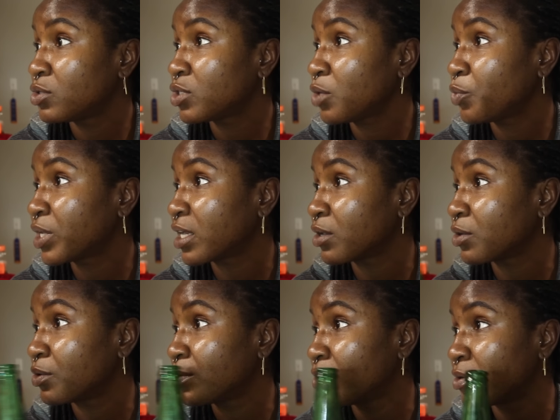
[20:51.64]
You say we can
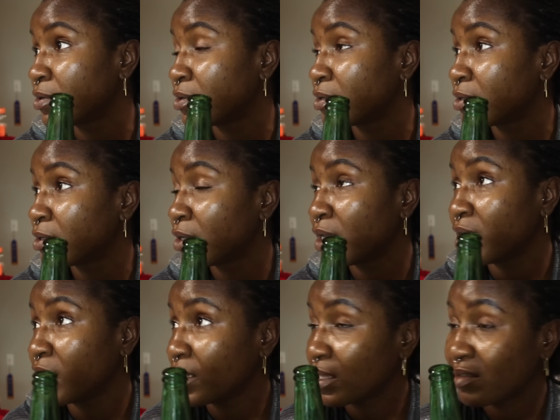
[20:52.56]

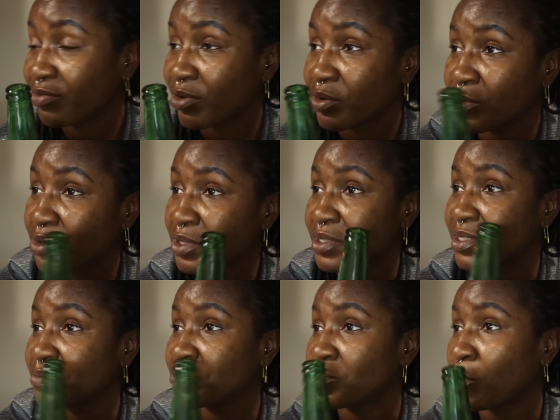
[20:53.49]
go. If you're going, is
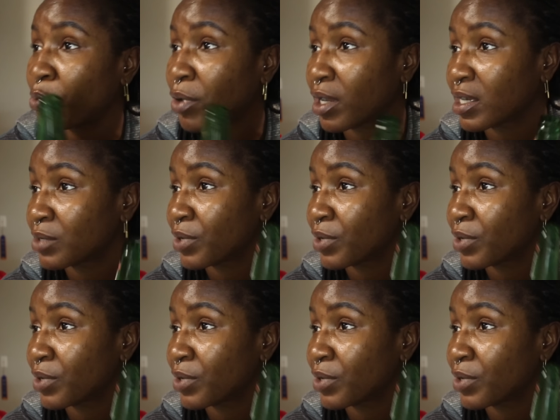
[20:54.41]
it proper?